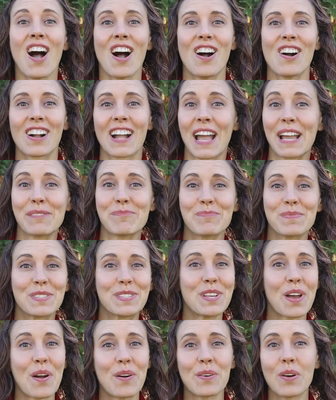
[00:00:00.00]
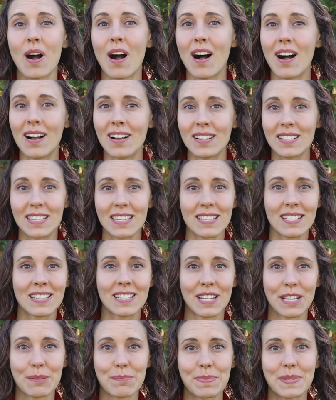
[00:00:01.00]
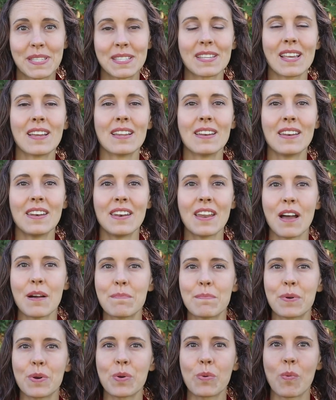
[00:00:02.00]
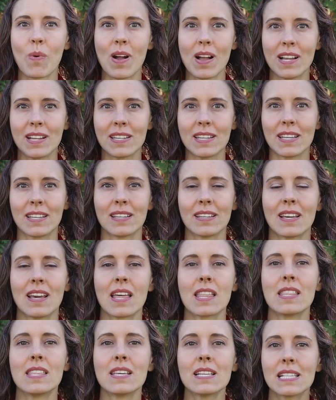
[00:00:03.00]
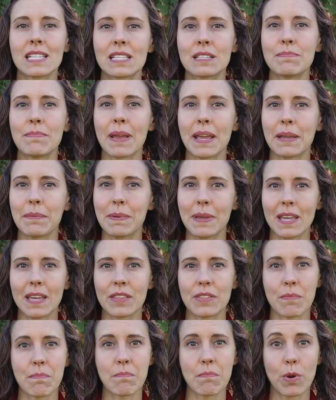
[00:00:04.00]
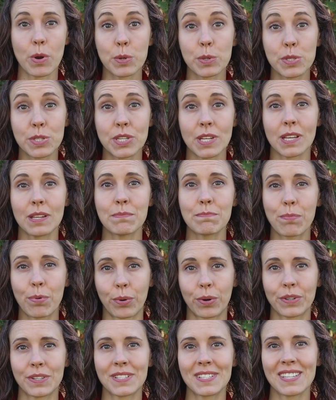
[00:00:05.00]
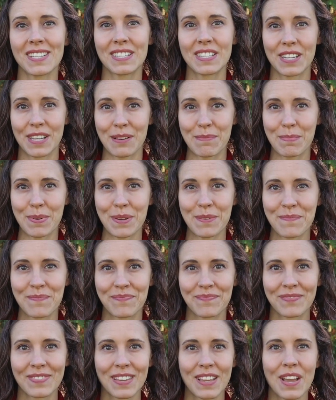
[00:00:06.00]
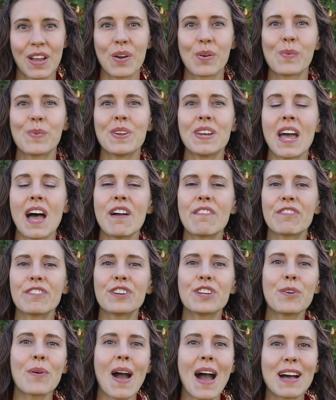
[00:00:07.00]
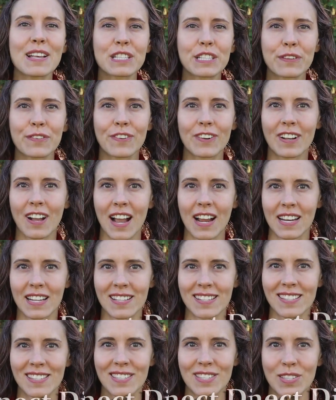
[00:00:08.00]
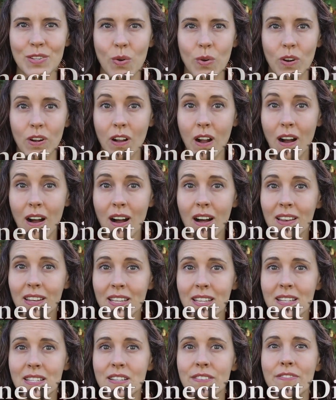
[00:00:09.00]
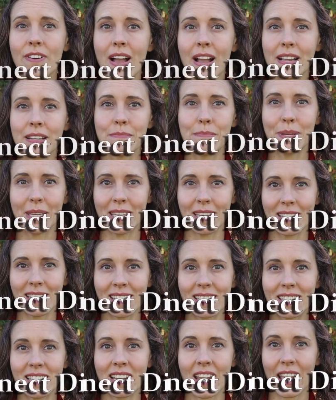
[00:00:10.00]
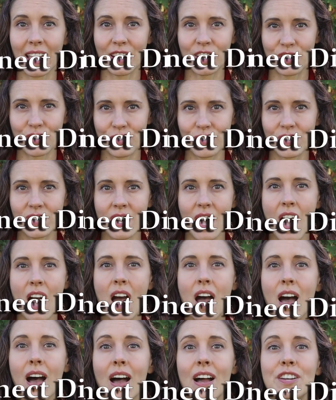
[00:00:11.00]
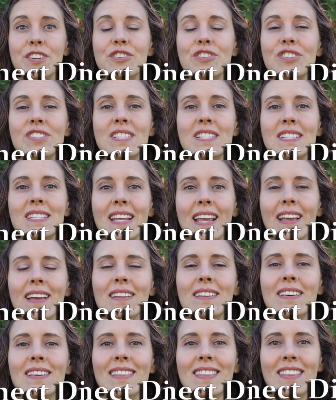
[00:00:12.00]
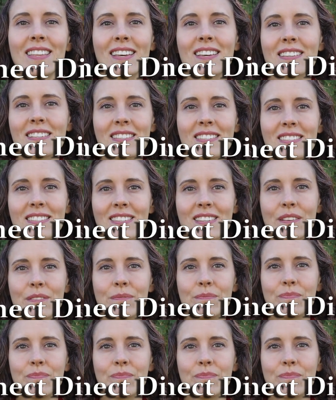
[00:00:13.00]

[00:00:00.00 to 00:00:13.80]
Okay, so on to the tips. Number 1, this may be the most important tip. Whenever you ask for guidance or call in divine beings and angels, understand this.